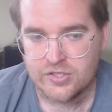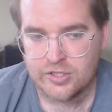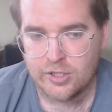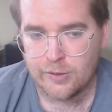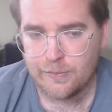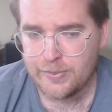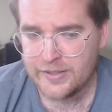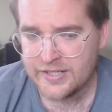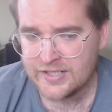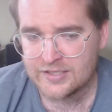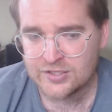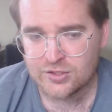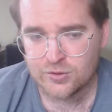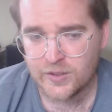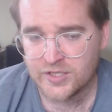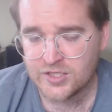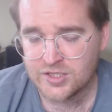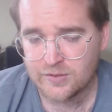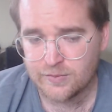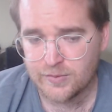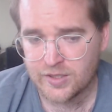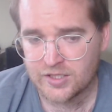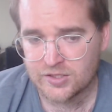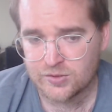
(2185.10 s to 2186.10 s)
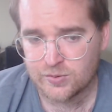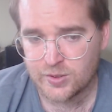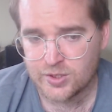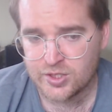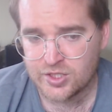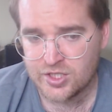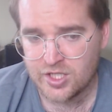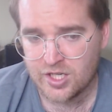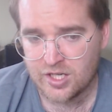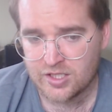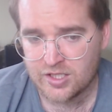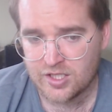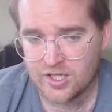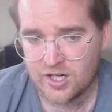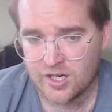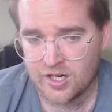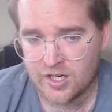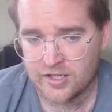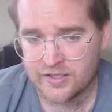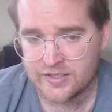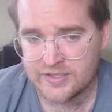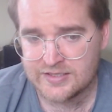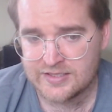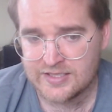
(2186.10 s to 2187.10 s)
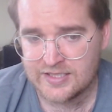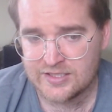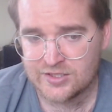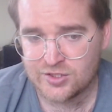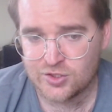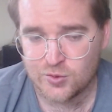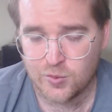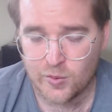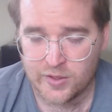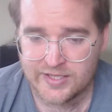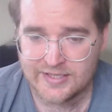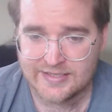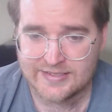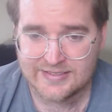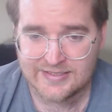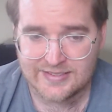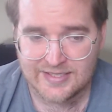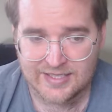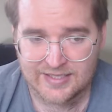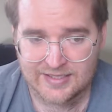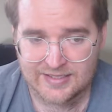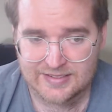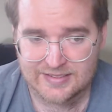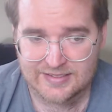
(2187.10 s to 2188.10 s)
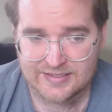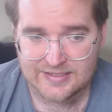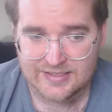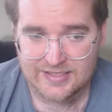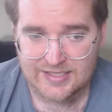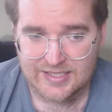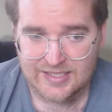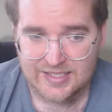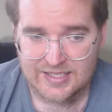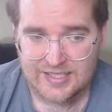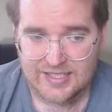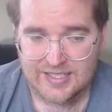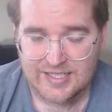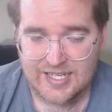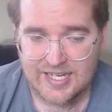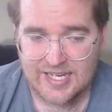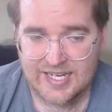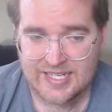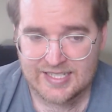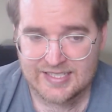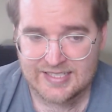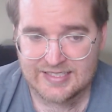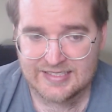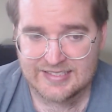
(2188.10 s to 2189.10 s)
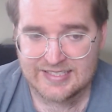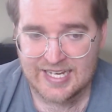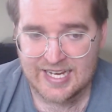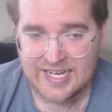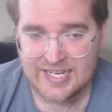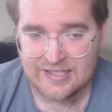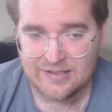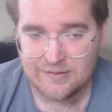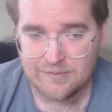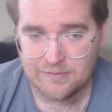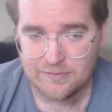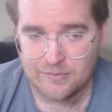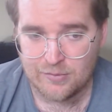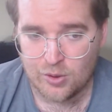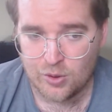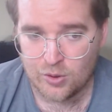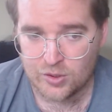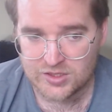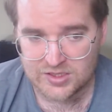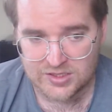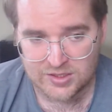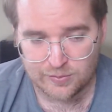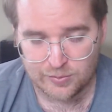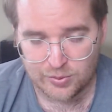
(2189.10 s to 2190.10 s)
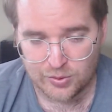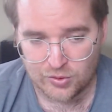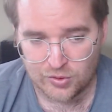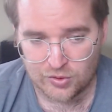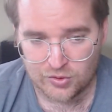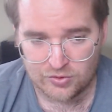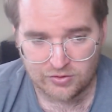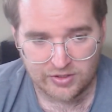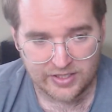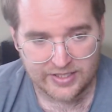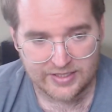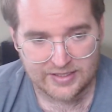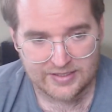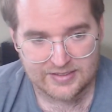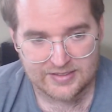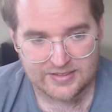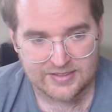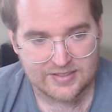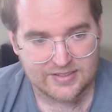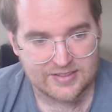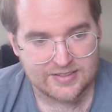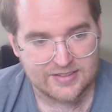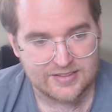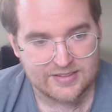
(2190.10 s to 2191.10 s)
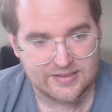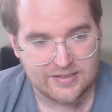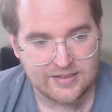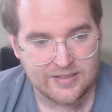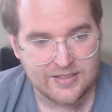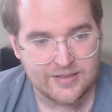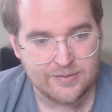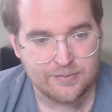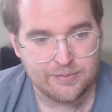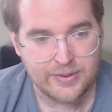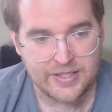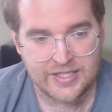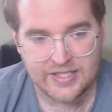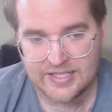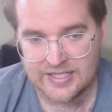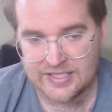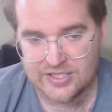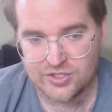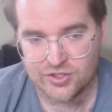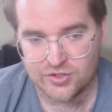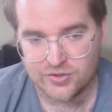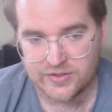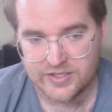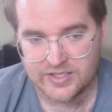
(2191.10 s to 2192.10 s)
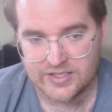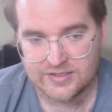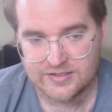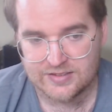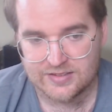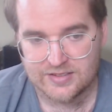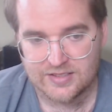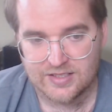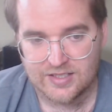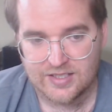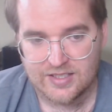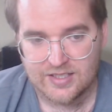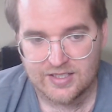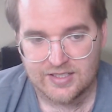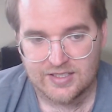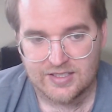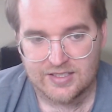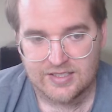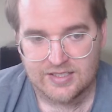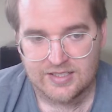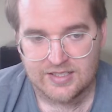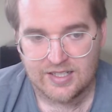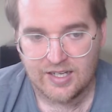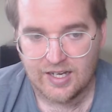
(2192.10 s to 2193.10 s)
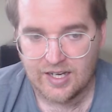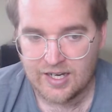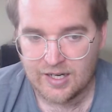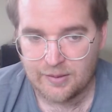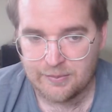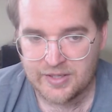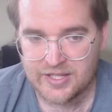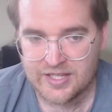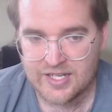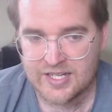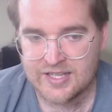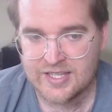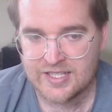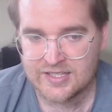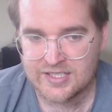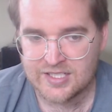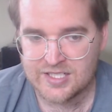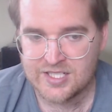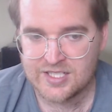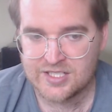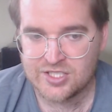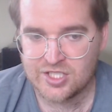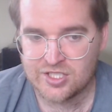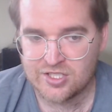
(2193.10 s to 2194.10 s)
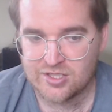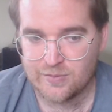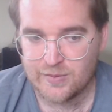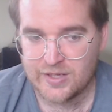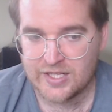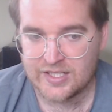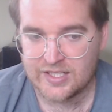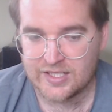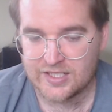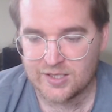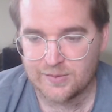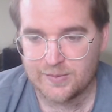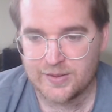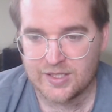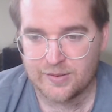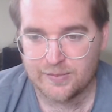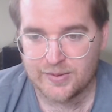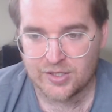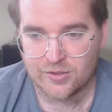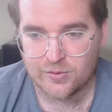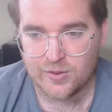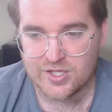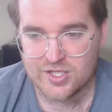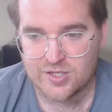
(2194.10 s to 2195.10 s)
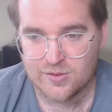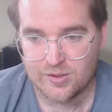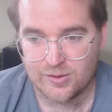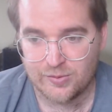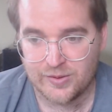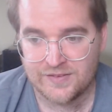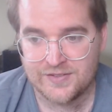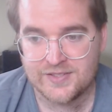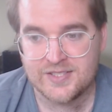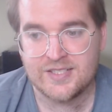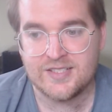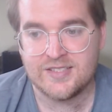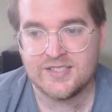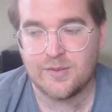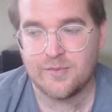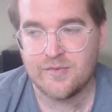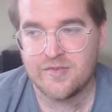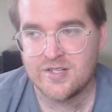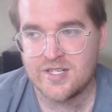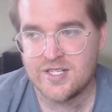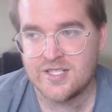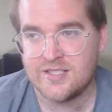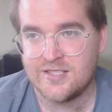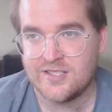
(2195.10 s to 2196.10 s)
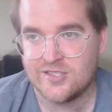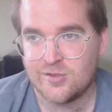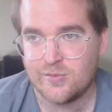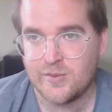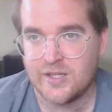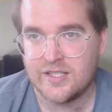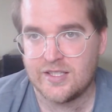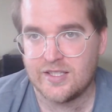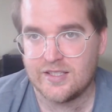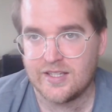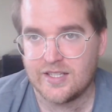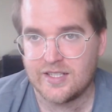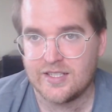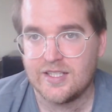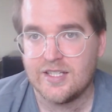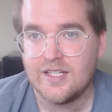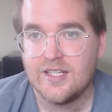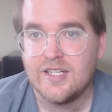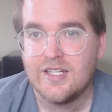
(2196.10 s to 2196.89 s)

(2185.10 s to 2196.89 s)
biggest question marks for Shuck is he's 26 and he's had multiple like big injuries. And then I think the decision making can be a bit questionable. We've seen some of the decision making, like